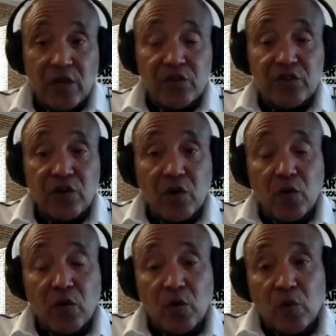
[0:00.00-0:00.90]

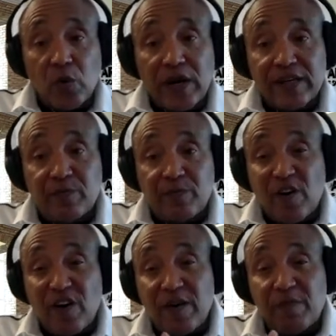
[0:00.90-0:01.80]
So, where it's
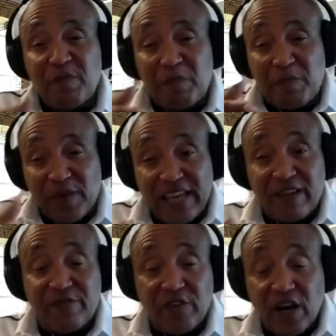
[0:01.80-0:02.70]
very big
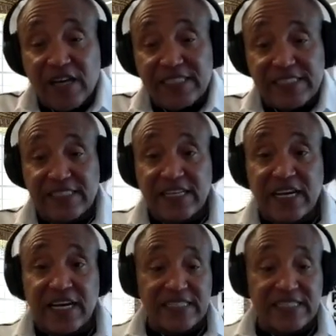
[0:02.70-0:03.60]
for us is to
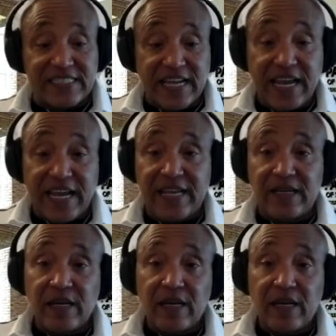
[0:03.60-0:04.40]
understand,